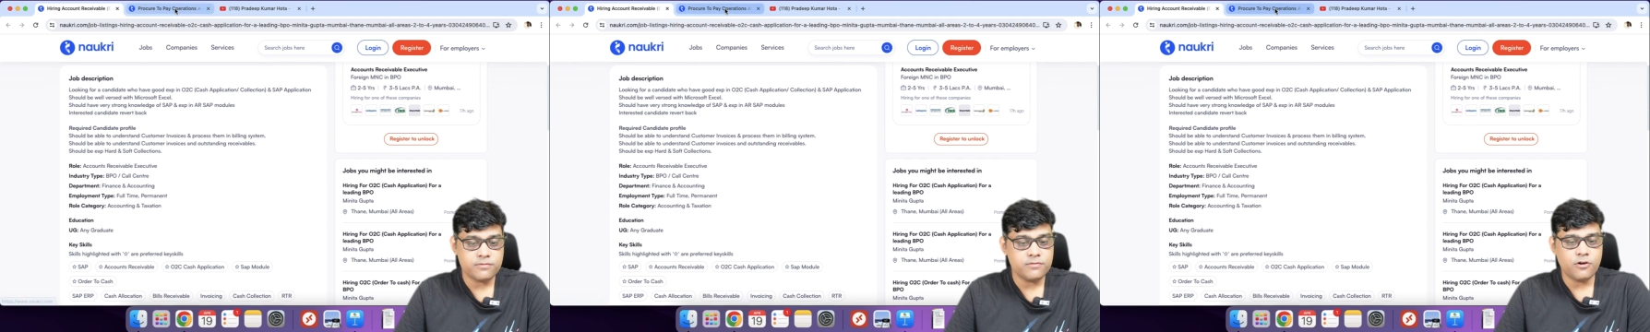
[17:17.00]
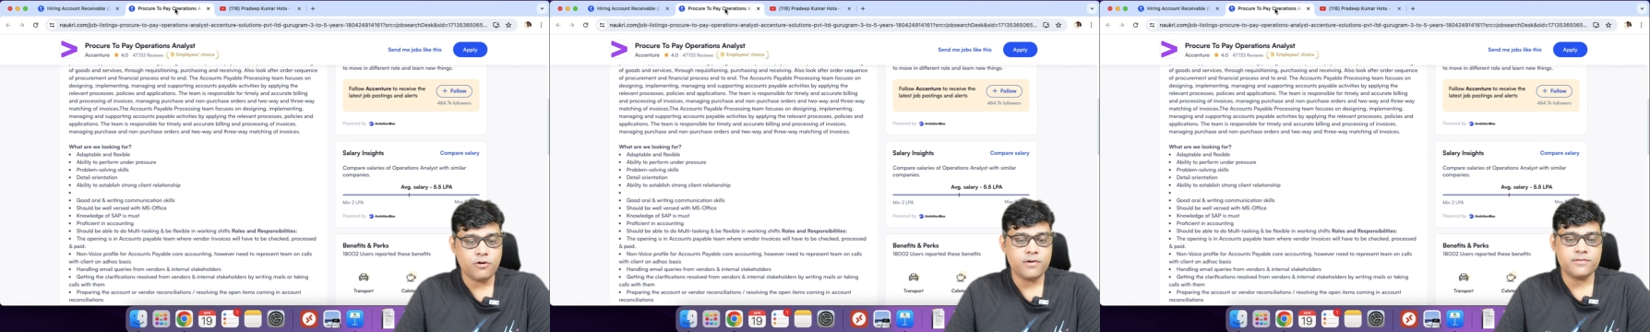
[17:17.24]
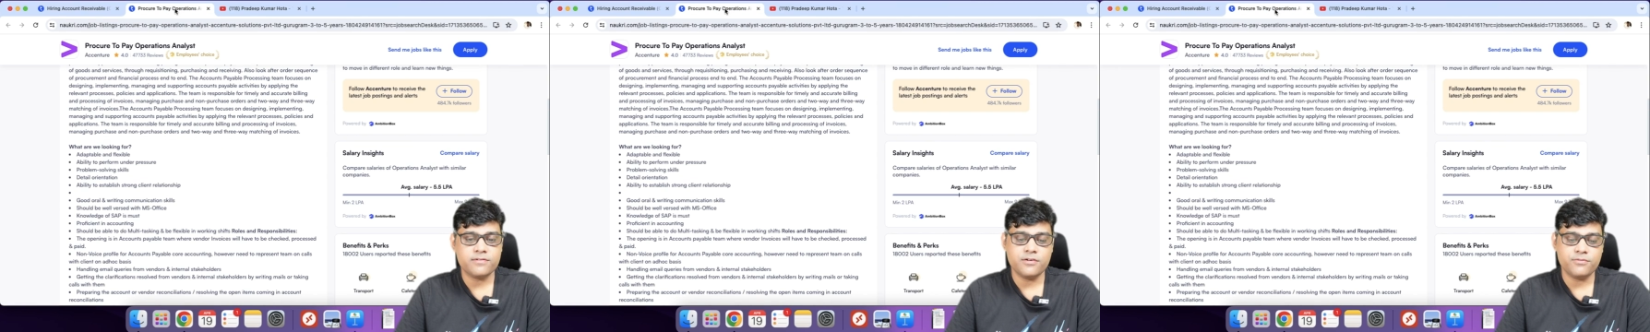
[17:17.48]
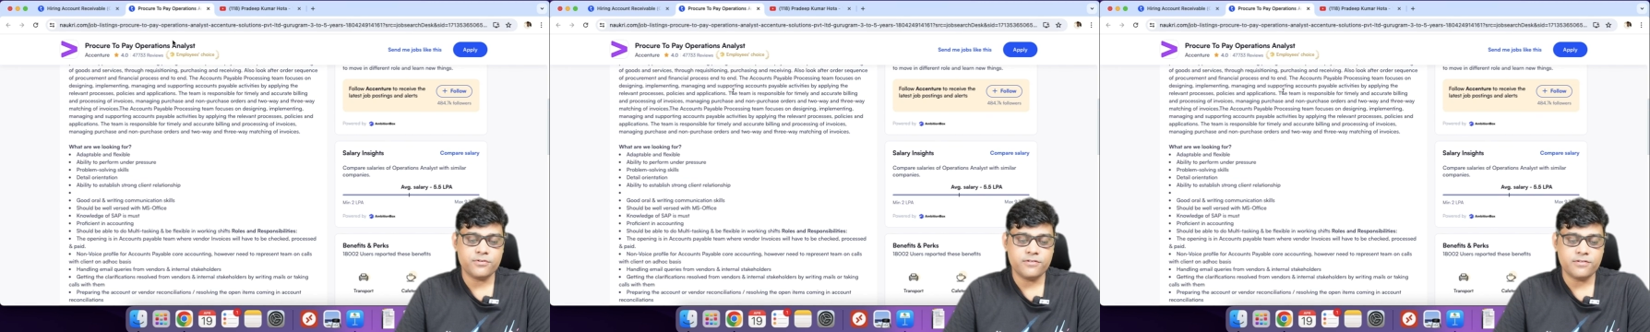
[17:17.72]
job
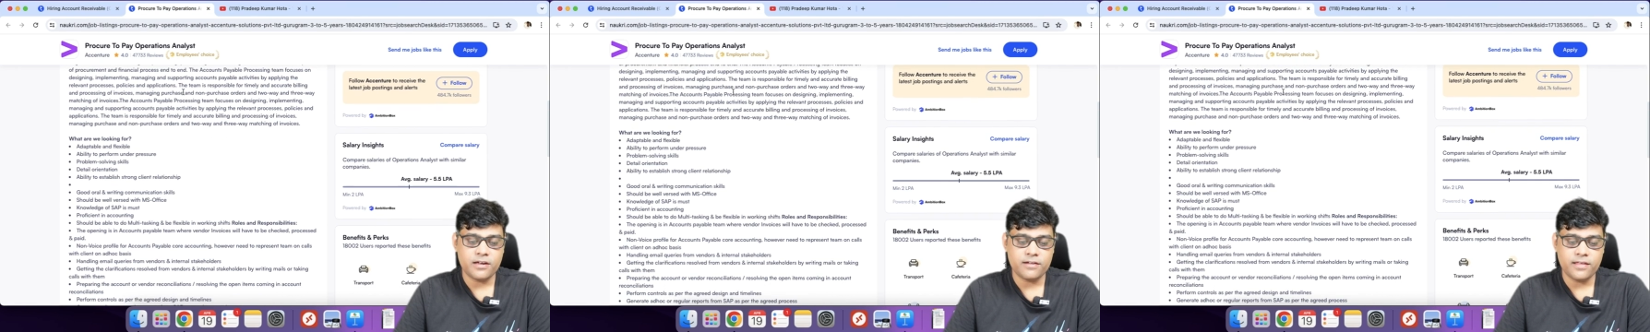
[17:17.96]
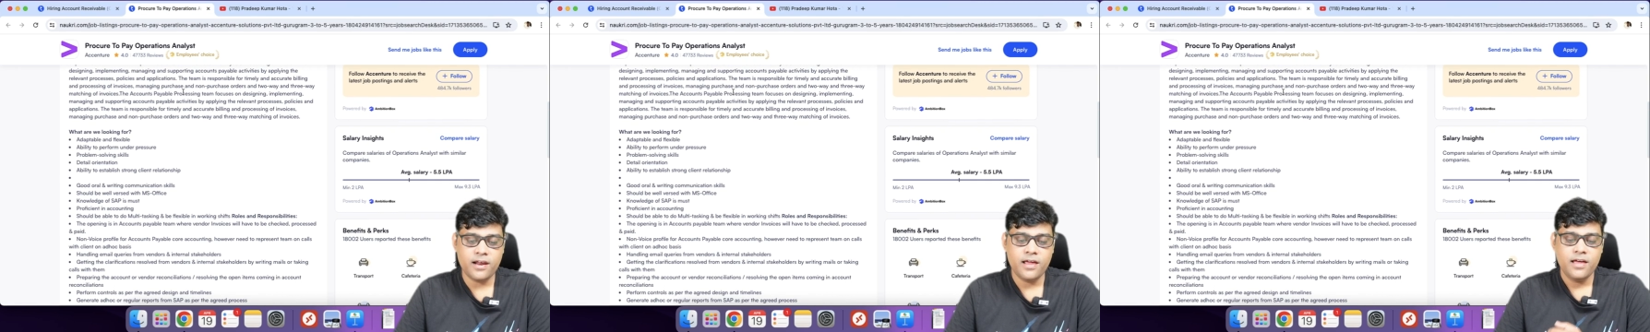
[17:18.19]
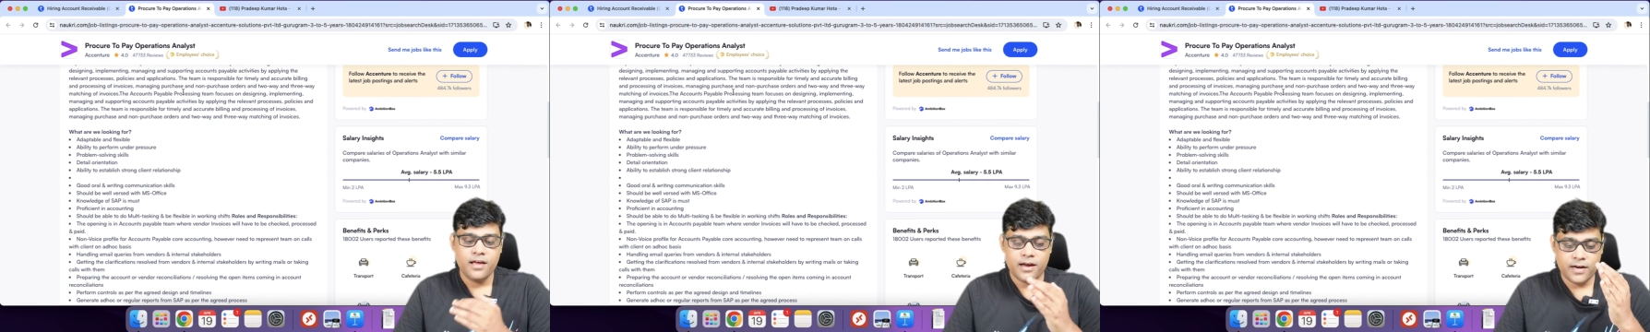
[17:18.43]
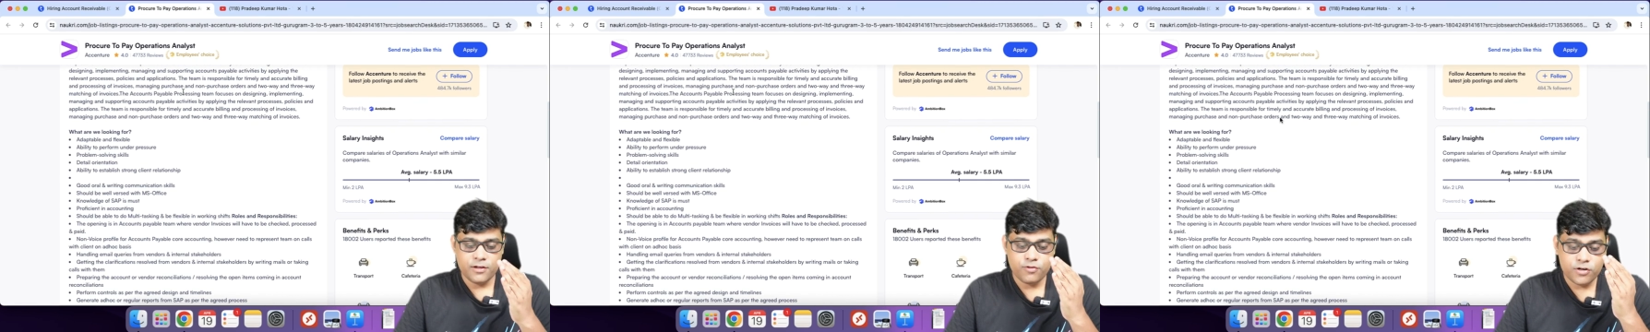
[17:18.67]
descriptions are there
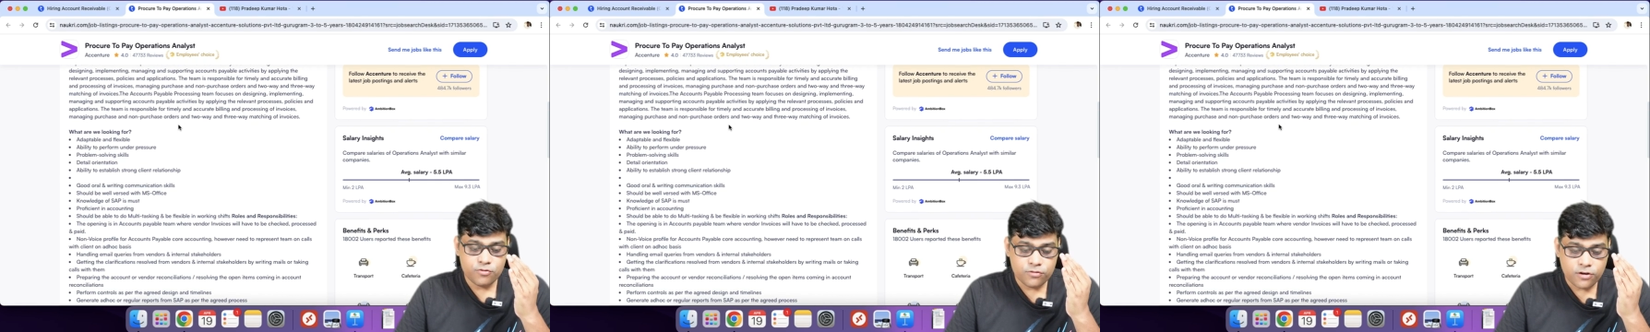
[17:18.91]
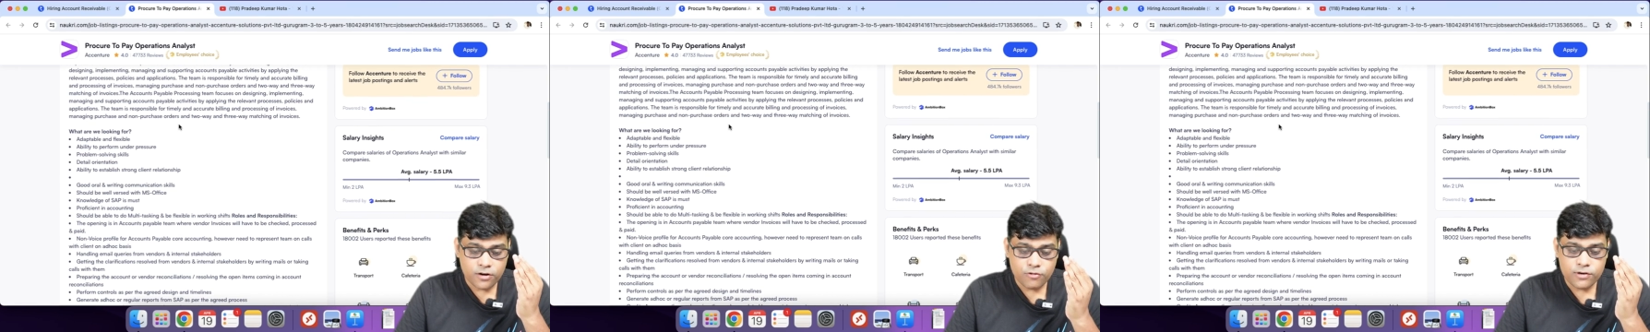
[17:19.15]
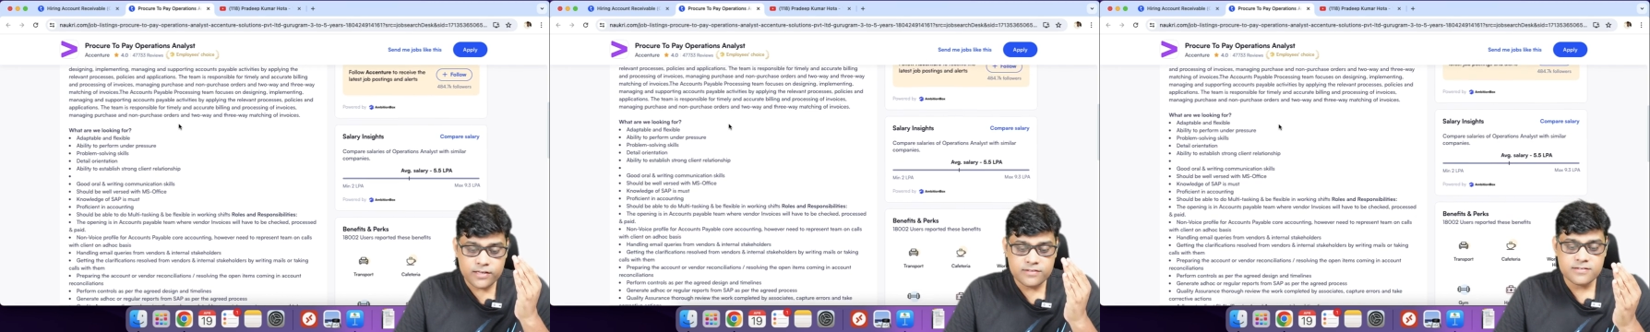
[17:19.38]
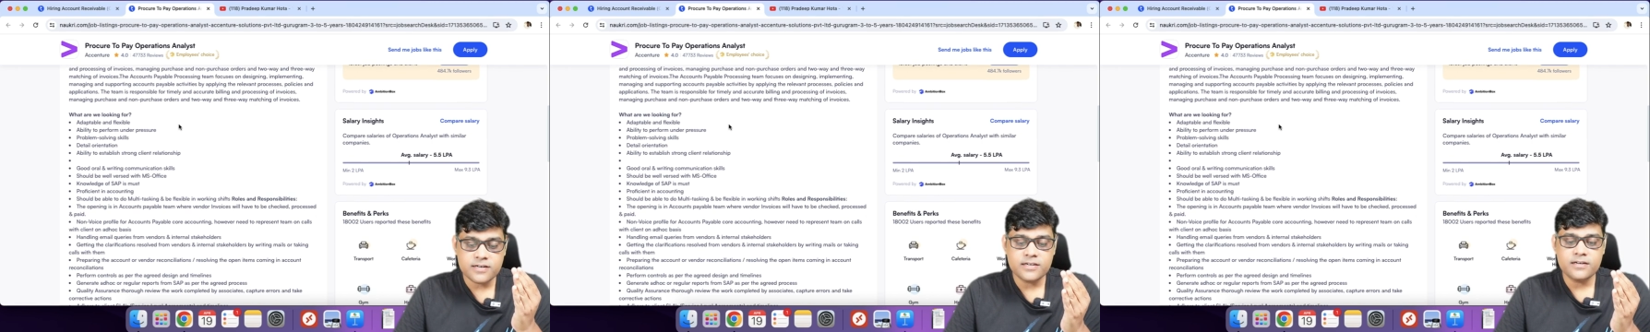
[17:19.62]
and you need to thoroughly
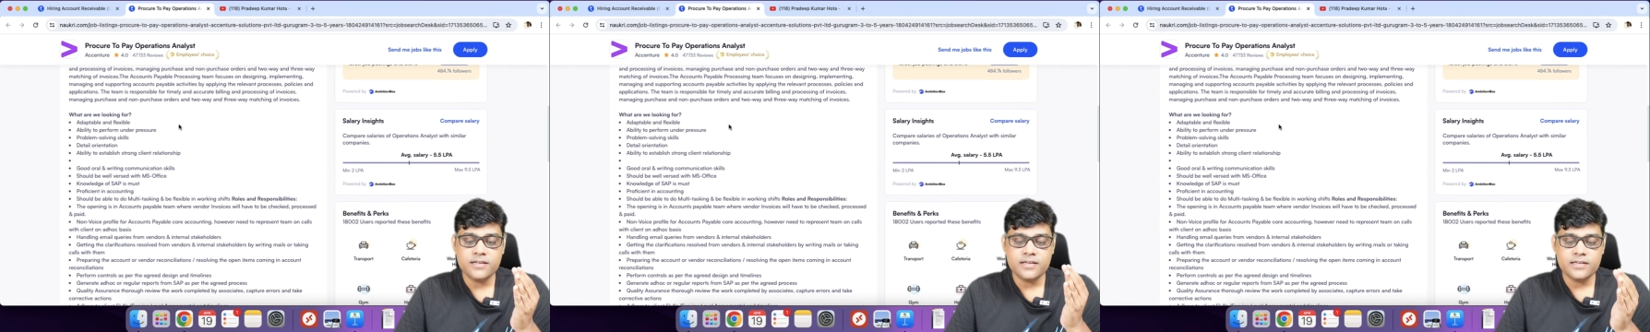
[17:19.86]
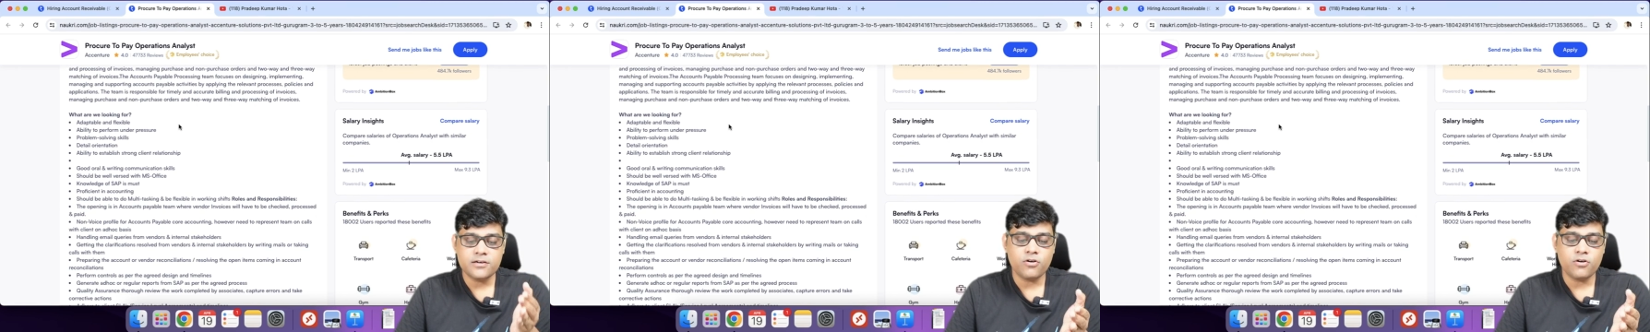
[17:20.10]
study